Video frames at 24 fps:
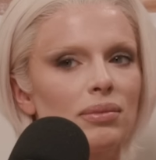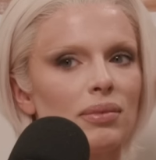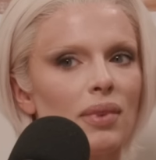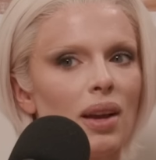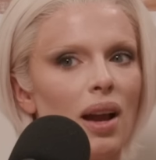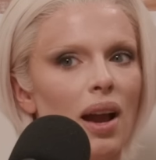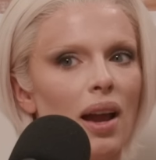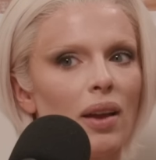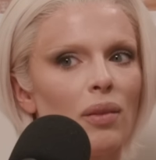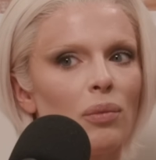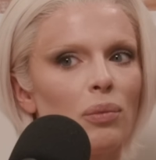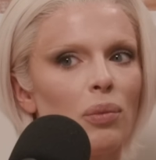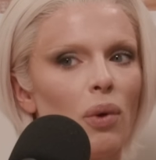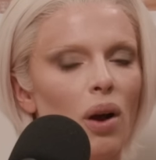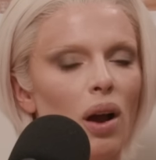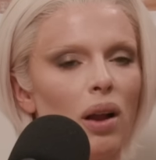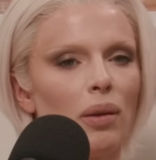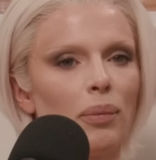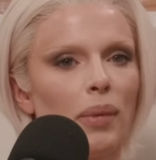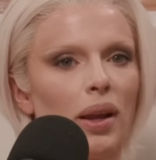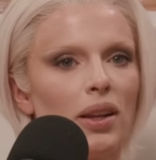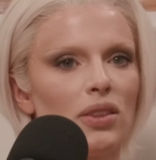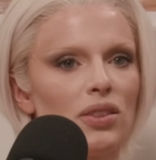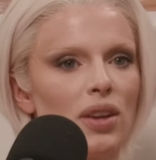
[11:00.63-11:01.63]
i want
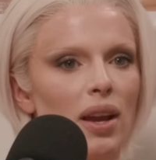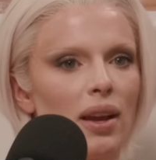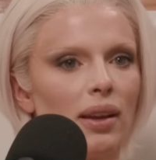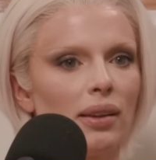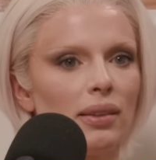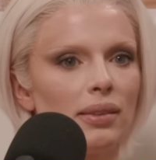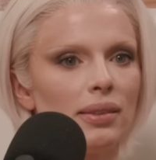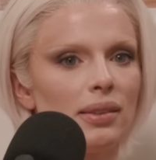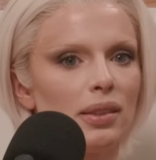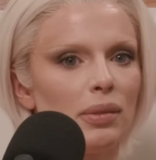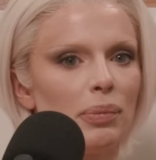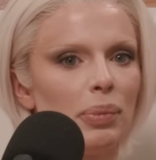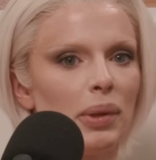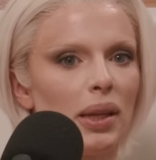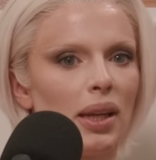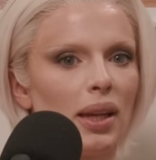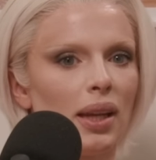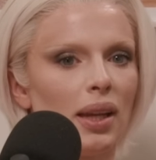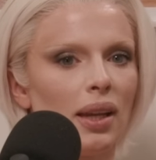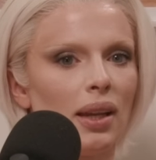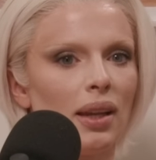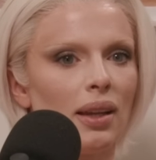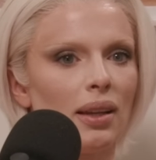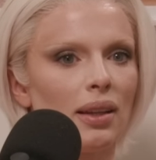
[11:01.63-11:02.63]
my child to
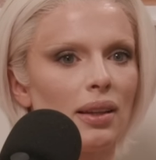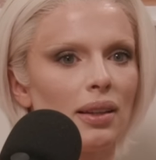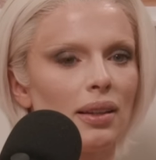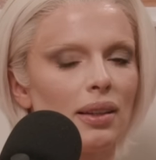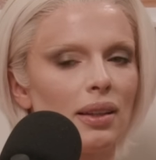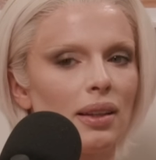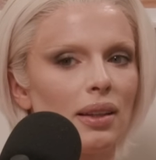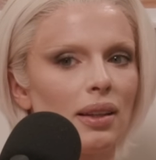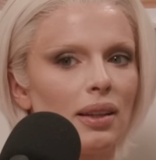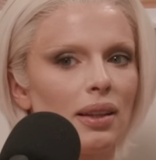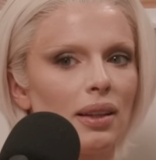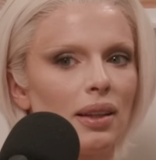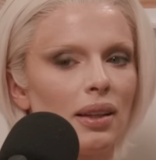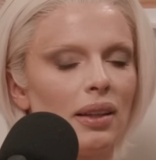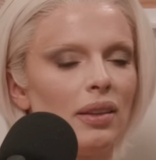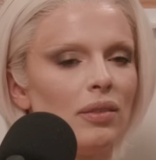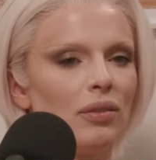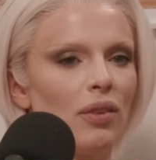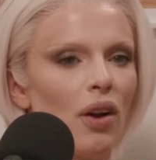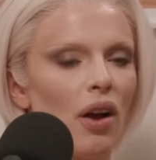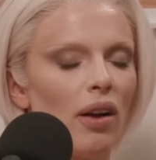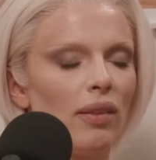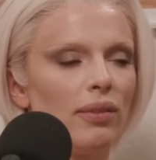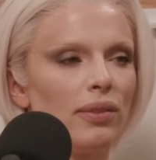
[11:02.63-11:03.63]
be
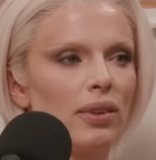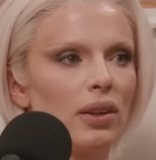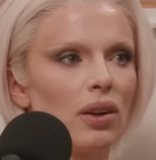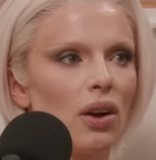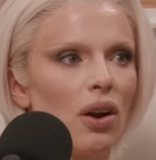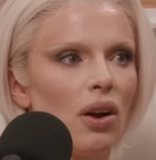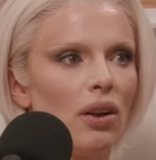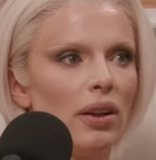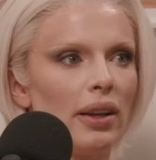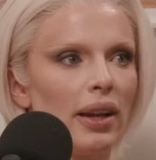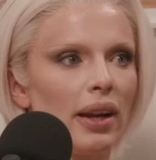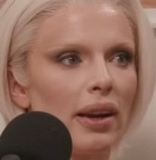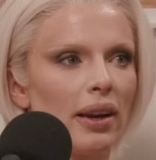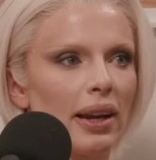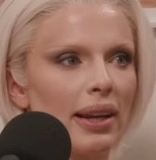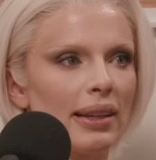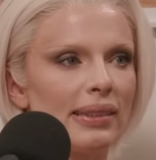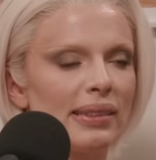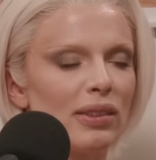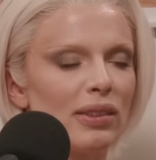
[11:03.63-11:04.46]
involved in all areas